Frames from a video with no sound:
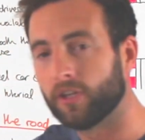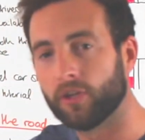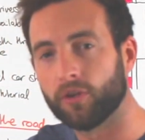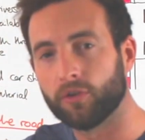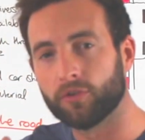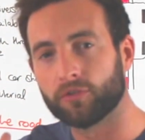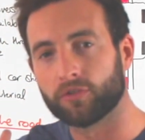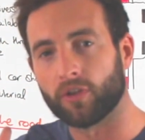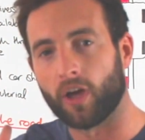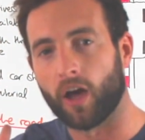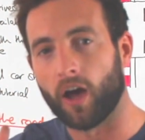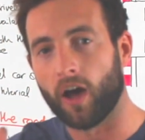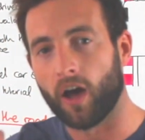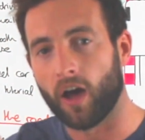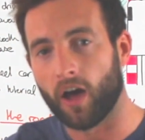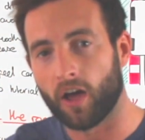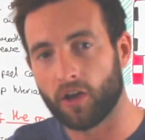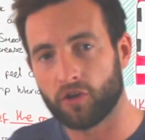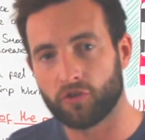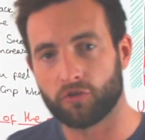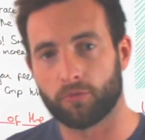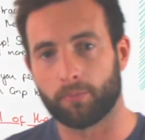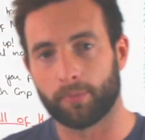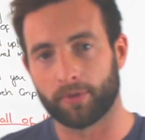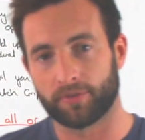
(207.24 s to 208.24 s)
use
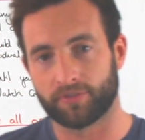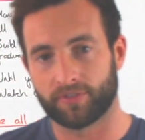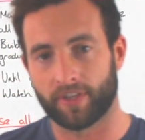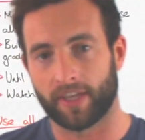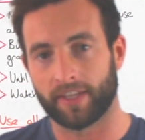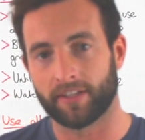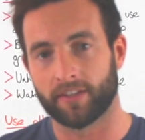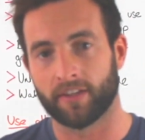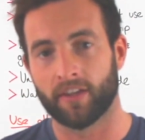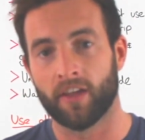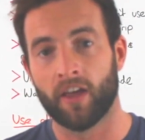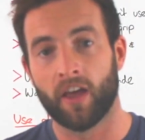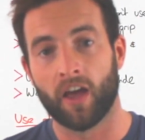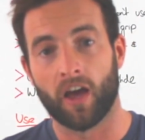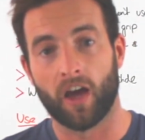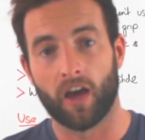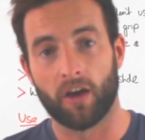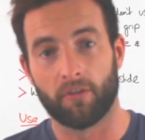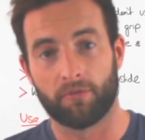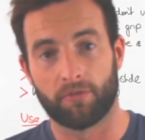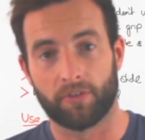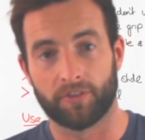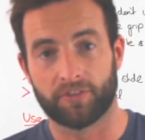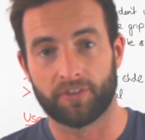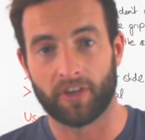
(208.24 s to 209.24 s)
100%
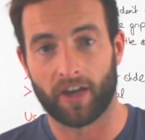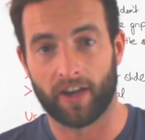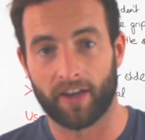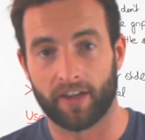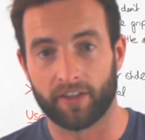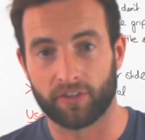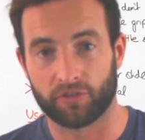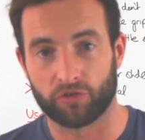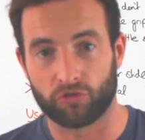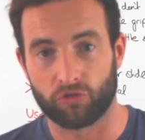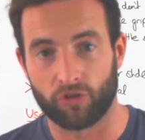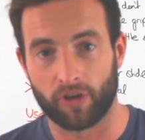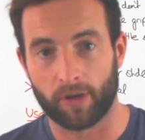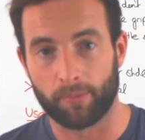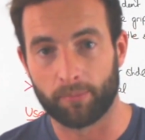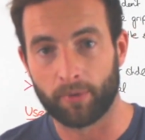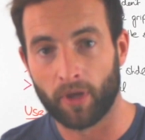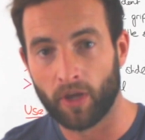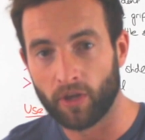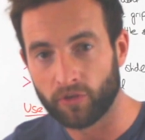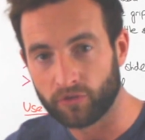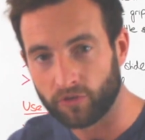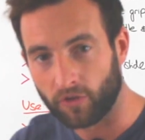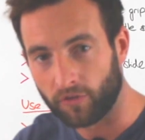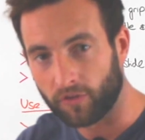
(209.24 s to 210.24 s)
of the tyre's grip,
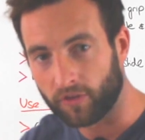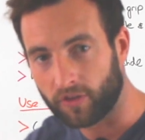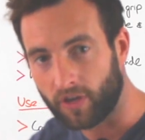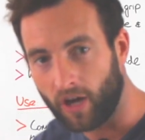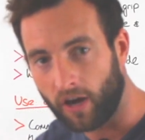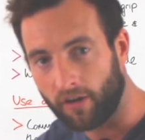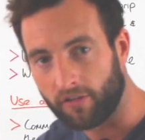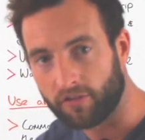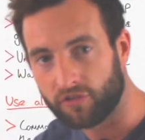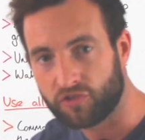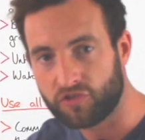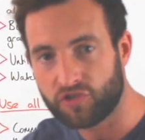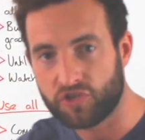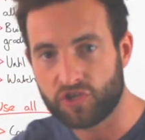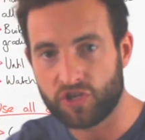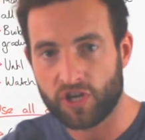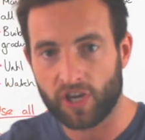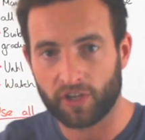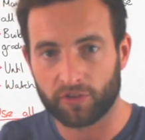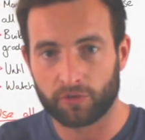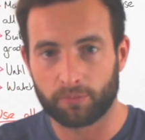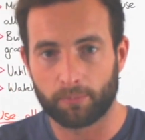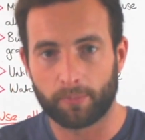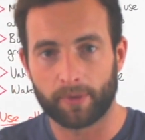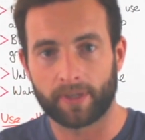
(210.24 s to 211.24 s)
so the car is
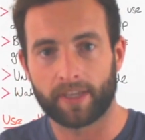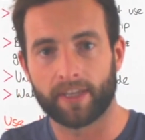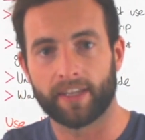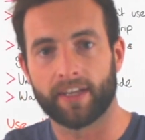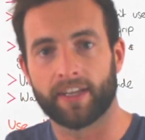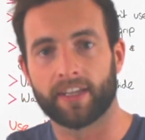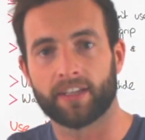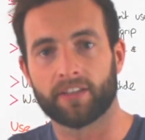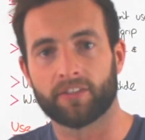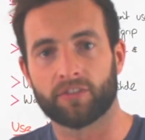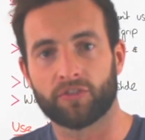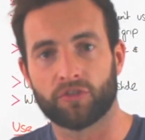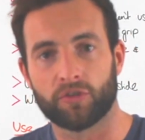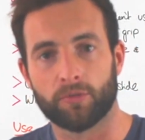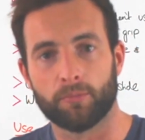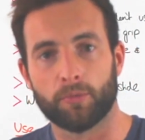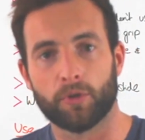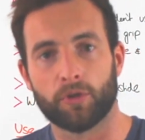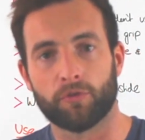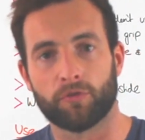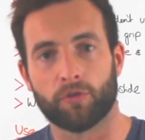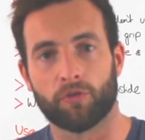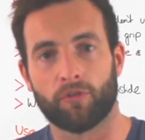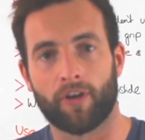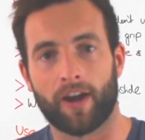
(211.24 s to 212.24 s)
just beginning to
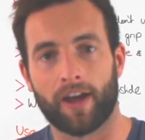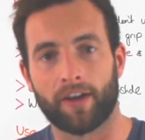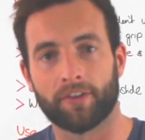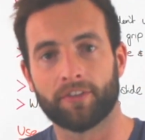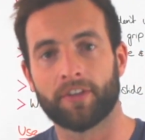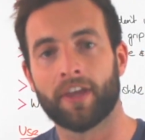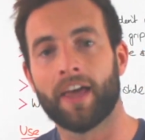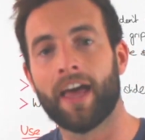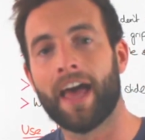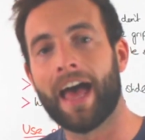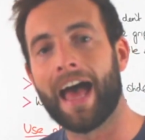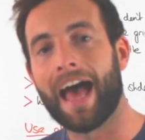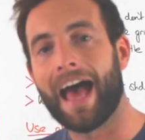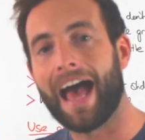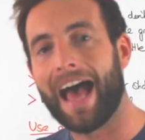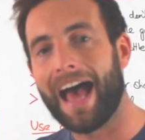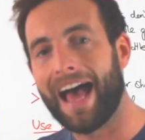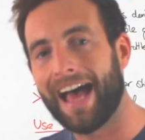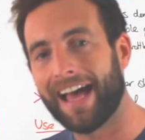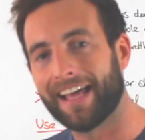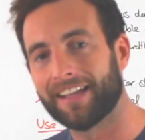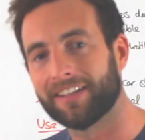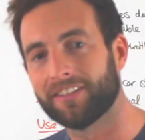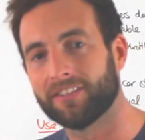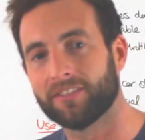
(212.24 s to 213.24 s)
move around,
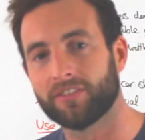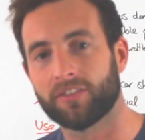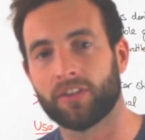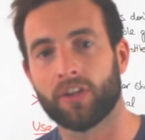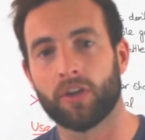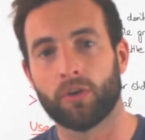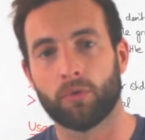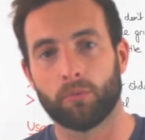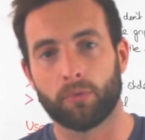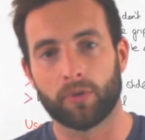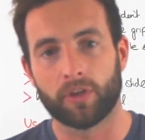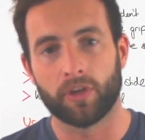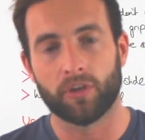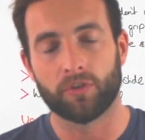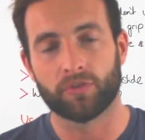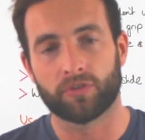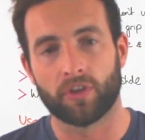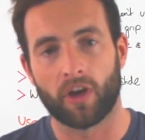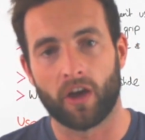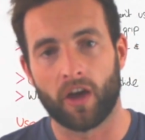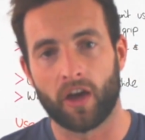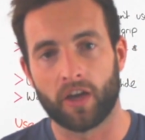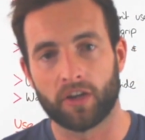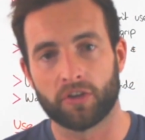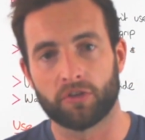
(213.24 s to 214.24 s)
and we use
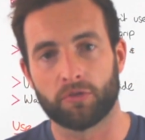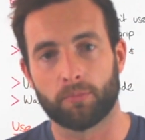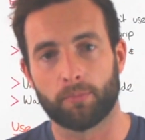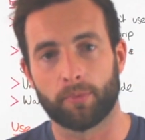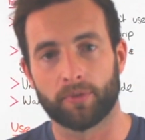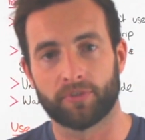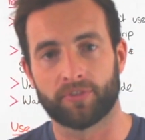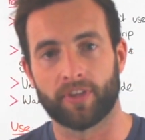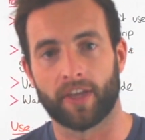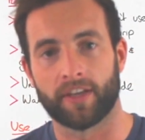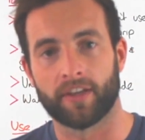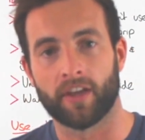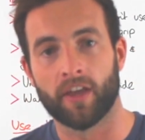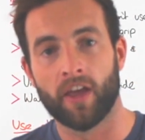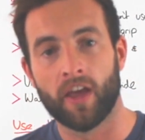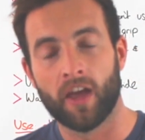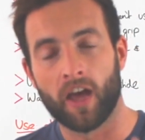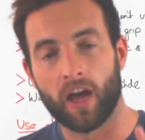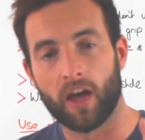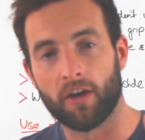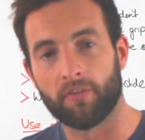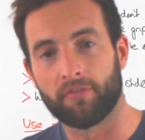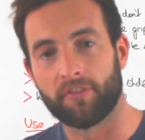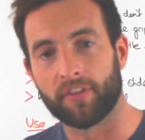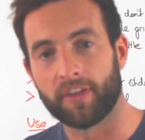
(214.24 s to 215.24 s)
100%
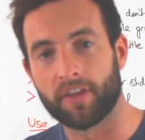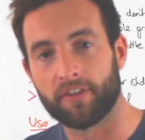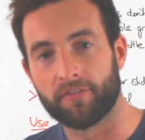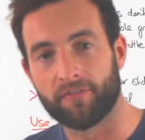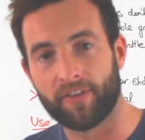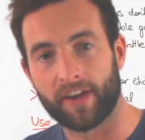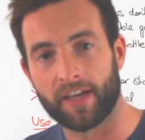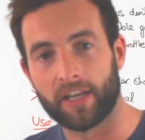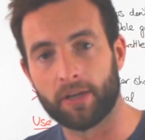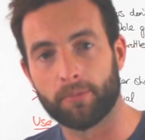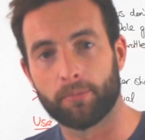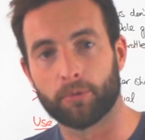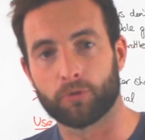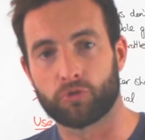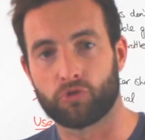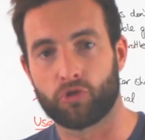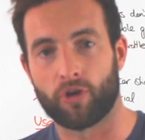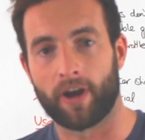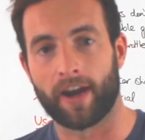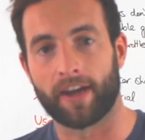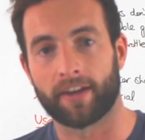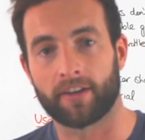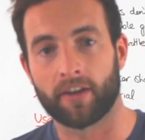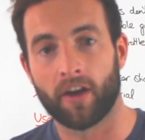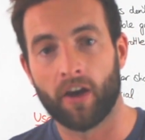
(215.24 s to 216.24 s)
of the available
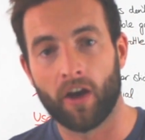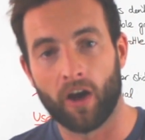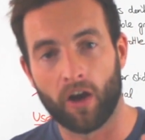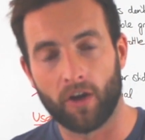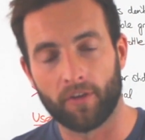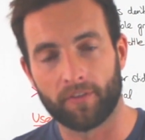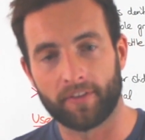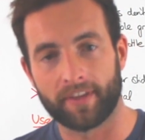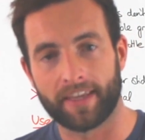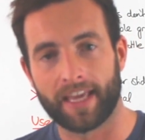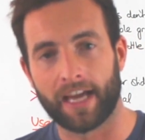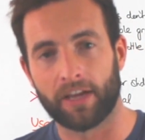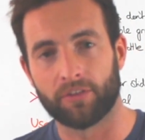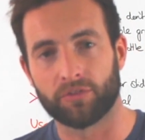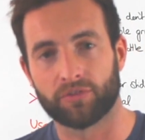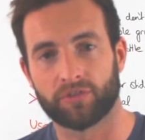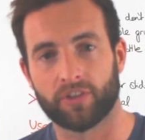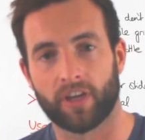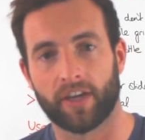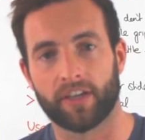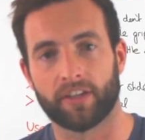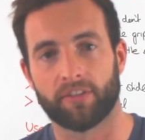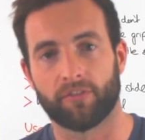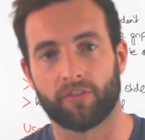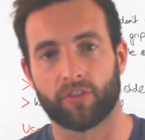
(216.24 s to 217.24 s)
track on the
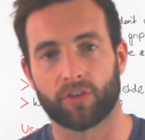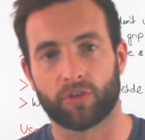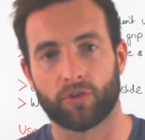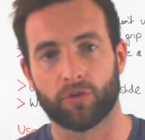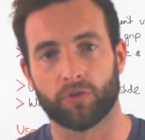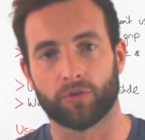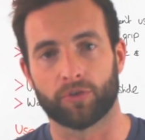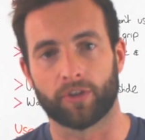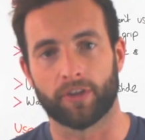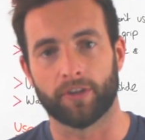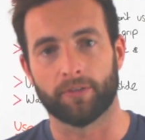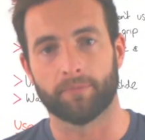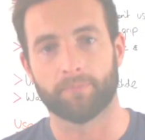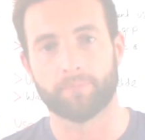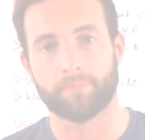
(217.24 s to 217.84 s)
outside of the corner.